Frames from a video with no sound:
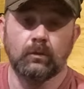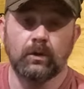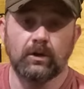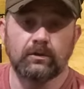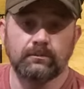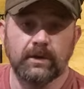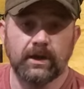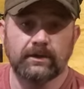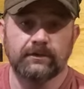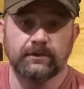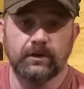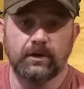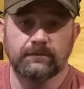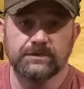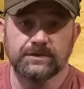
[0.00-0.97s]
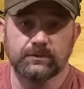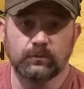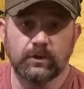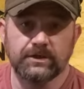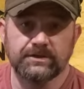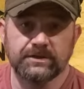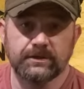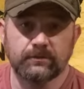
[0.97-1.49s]
Welcome back to the office at
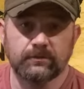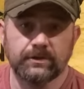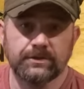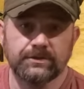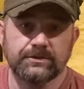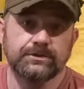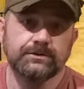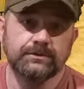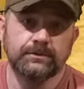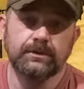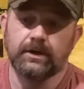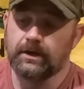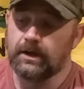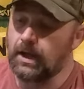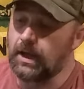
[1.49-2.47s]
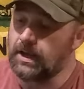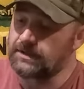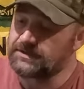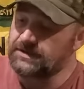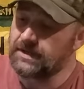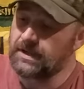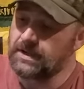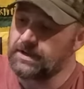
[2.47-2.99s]
Whitetail Ridge, and
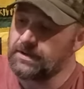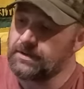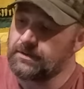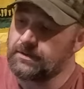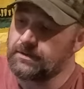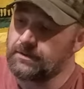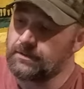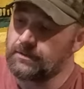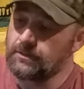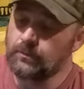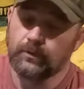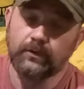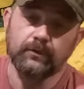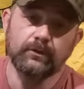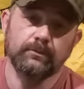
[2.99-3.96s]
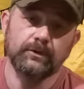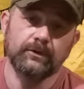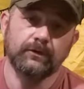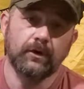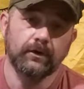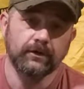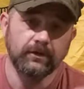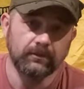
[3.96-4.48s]
today we're going to be
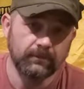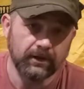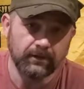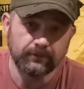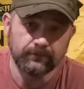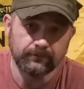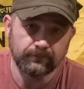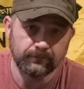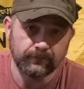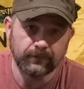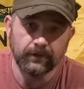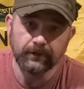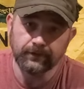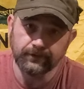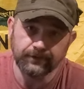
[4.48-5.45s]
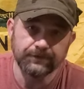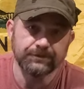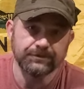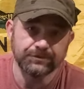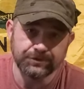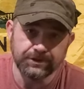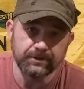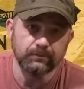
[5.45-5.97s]
talking about a
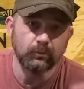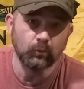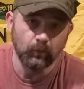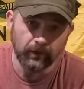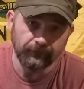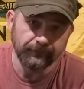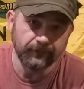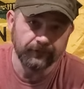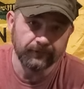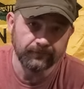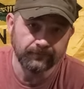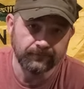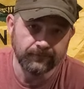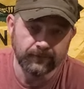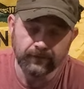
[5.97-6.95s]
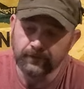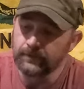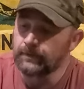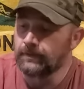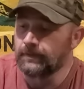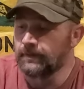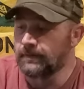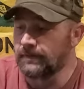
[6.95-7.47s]
good cheap welder.
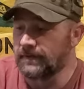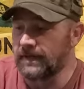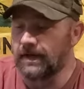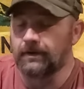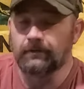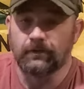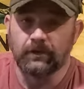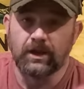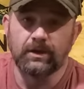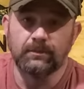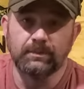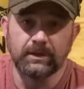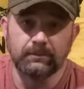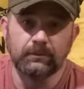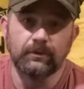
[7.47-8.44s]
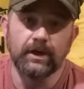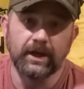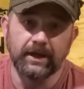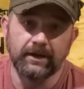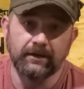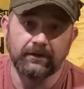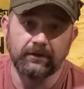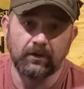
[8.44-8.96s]
Yeah, a lot of people
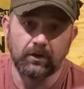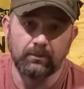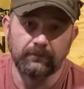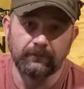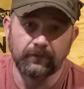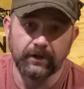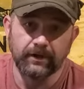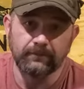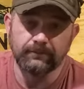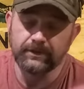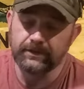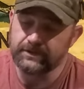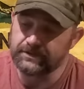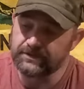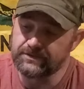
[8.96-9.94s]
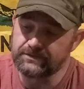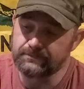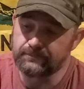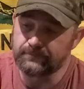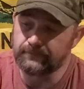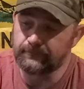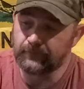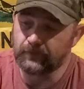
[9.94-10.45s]
hate on Harbor Freight because
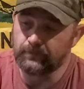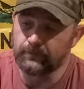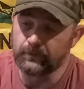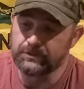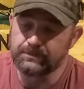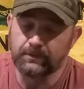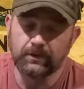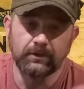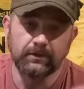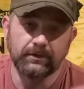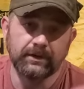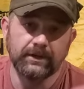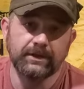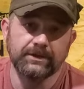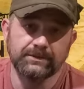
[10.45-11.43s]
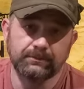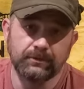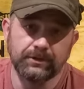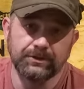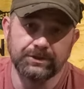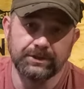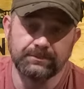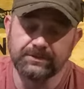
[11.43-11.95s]
for the most part it is
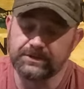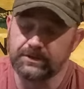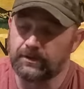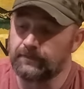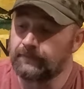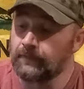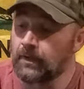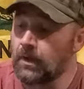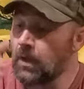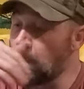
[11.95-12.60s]
pretty cheap stuff,